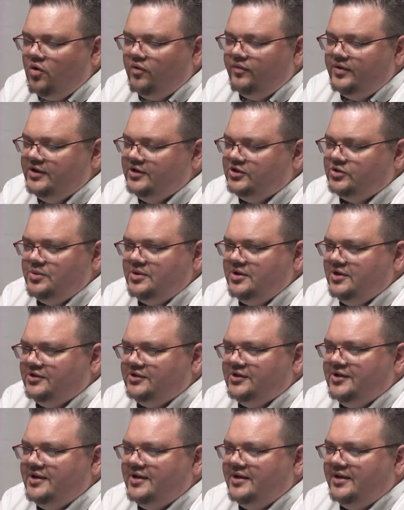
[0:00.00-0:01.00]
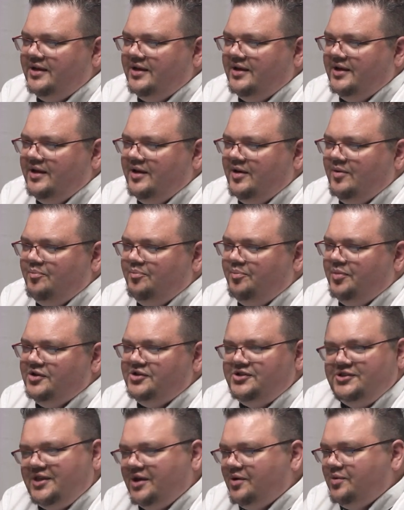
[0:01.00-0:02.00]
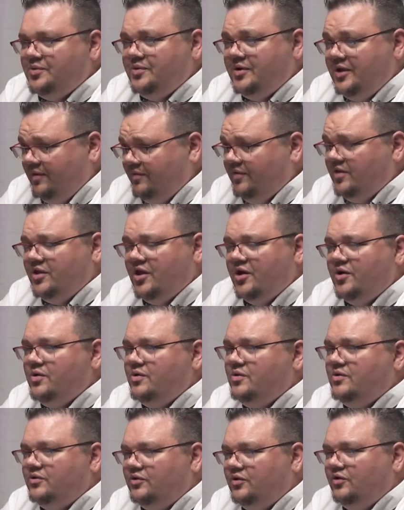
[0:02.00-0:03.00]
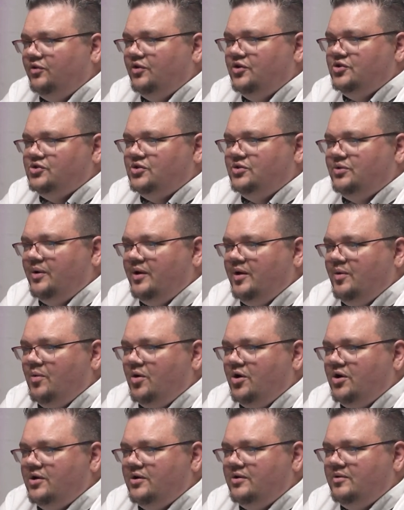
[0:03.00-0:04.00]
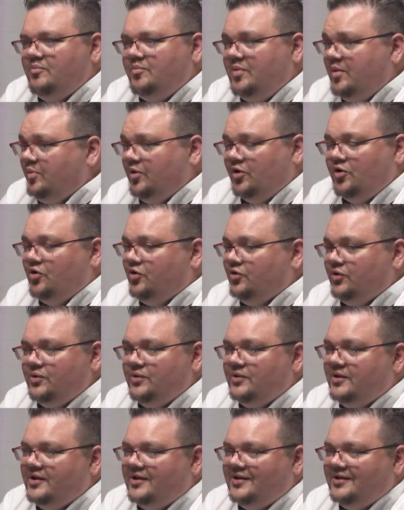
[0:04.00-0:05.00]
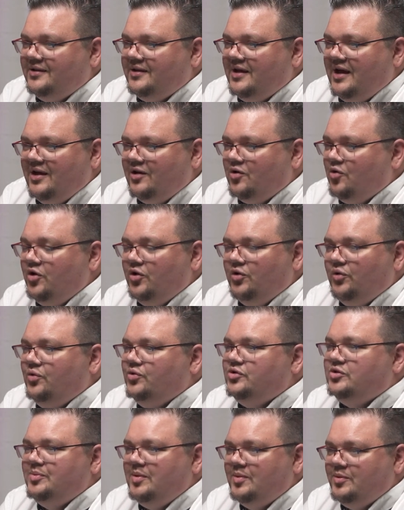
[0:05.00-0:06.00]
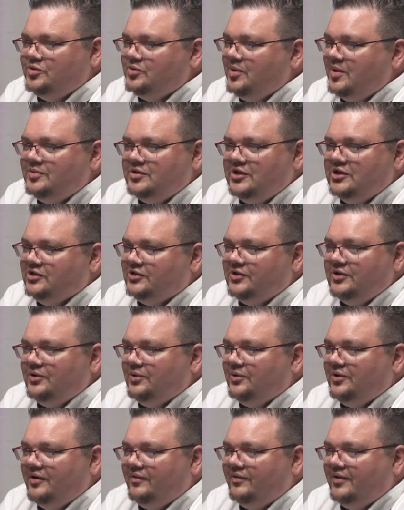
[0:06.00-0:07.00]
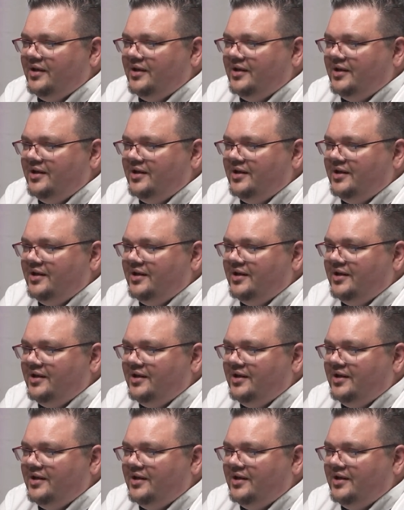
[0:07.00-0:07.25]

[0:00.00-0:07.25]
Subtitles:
obvious when you say it, but still, even now, 2021, people are not doing that. I go to loads of people's websites and they don't have that.